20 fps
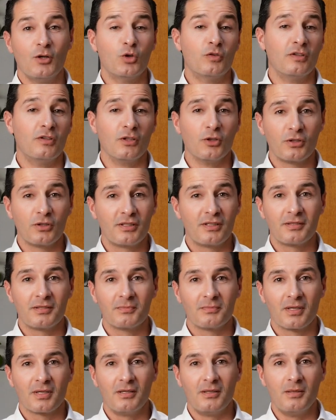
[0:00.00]
overlooked
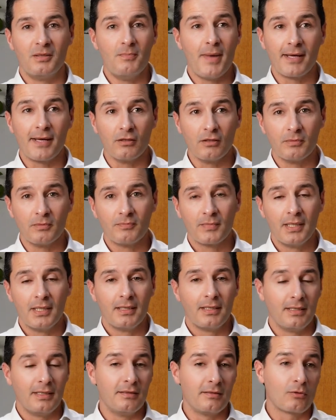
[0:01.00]
metal.
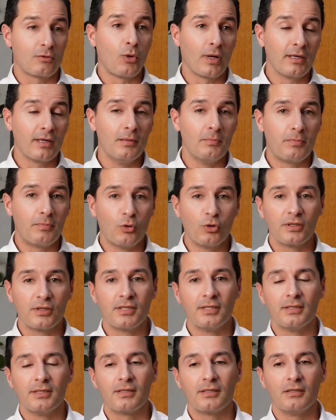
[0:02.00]
It is quite an
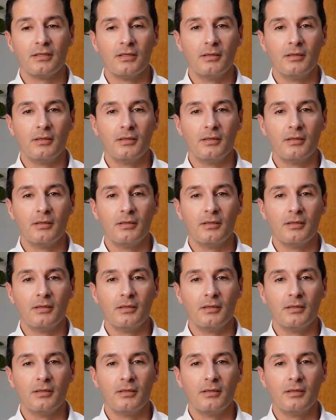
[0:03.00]
important